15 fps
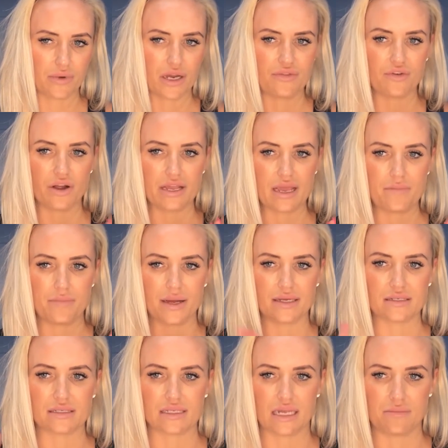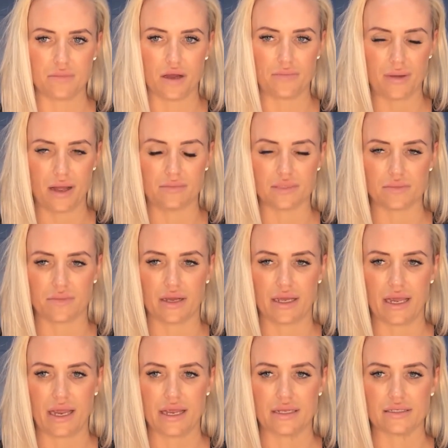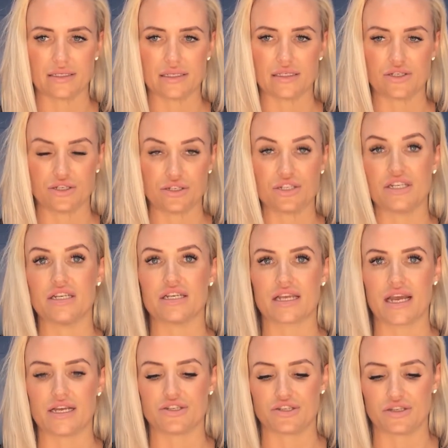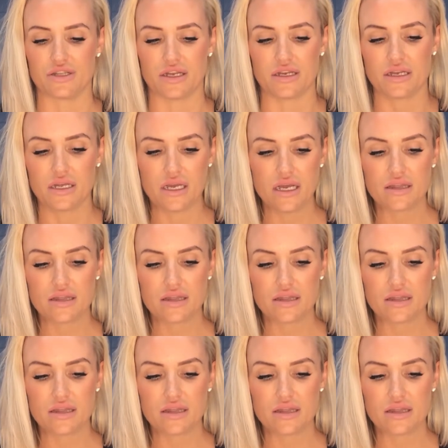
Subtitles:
Whenever I get buzz in my palms and my hands, it's usually an indication that